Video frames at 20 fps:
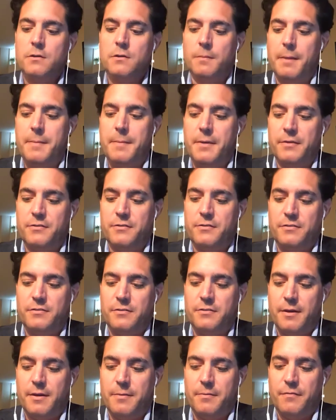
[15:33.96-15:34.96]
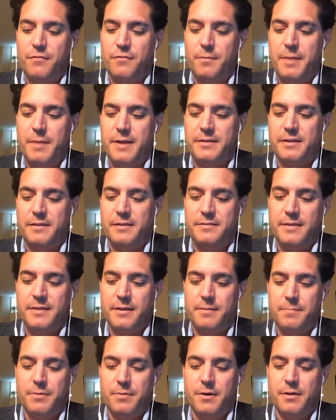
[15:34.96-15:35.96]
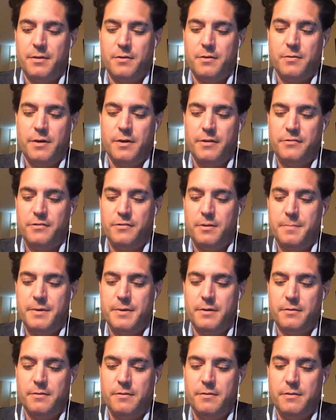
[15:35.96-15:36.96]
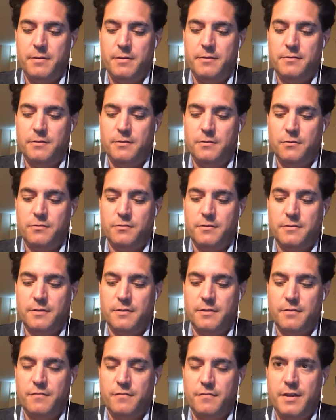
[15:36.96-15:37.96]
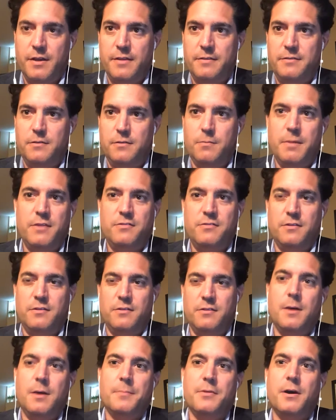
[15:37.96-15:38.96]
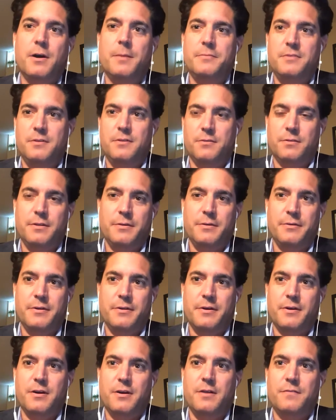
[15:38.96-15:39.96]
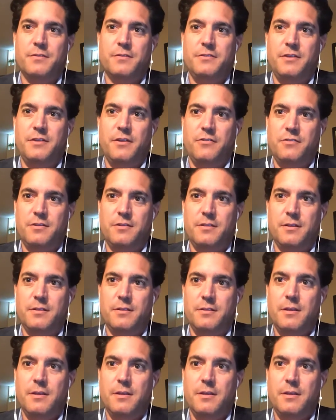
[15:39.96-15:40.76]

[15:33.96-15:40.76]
maybe I'll just refer back to that second part of the question about institutions on the fence. You mentioned Tom Thompson earlier in our conversation.